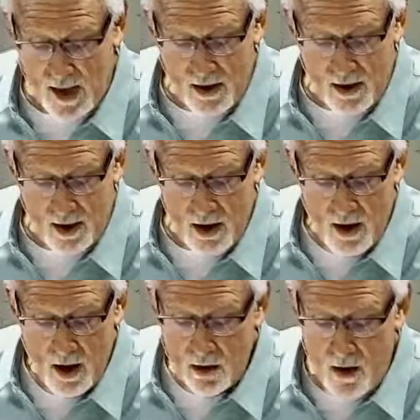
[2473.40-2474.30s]
to her,
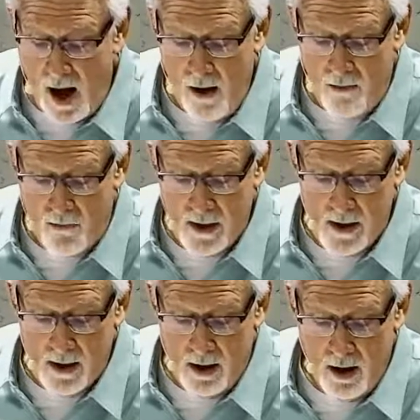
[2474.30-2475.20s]
Do not
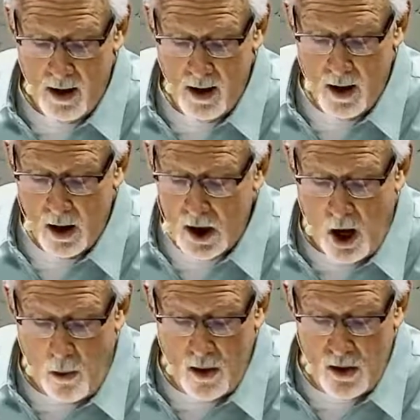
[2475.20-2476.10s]
fear.
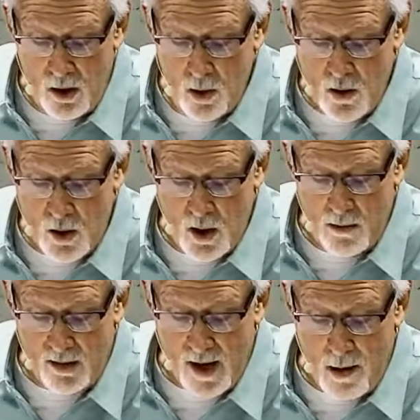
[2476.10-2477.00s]
Go and do as you have
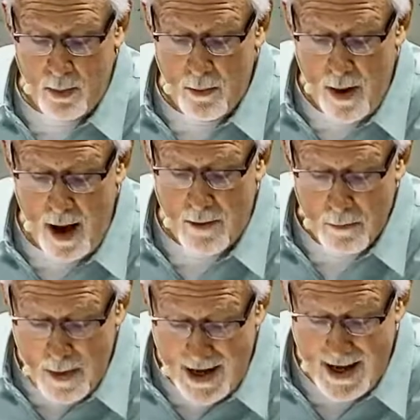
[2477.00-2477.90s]
said, but make
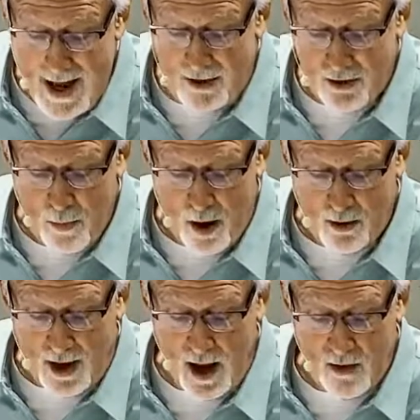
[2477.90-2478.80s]
me a small
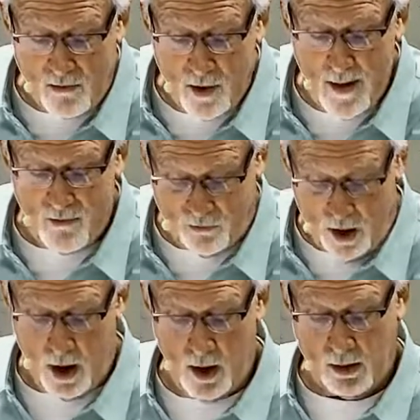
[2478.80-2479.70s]
cake from it
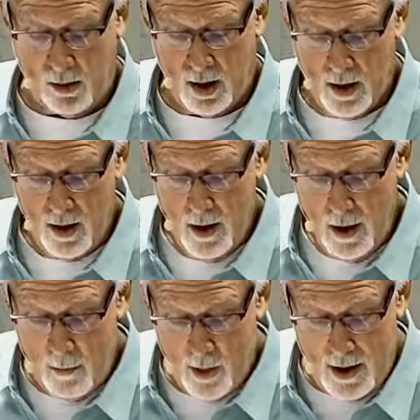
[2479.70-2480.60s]
first
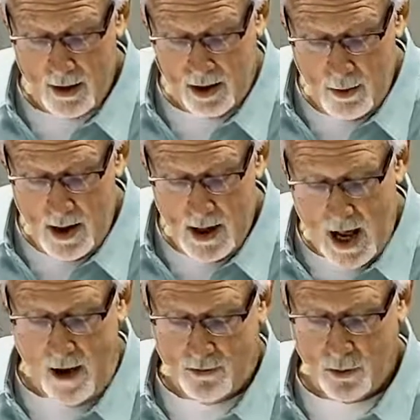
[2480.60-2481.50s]
and bring it to me, and
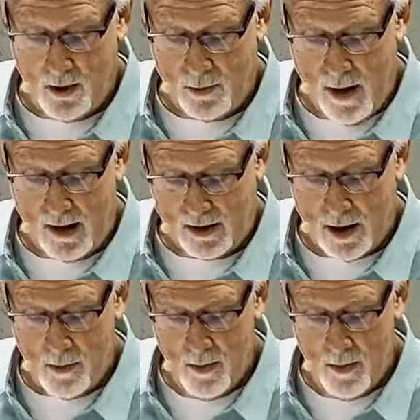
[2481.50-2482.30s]
afterwards make some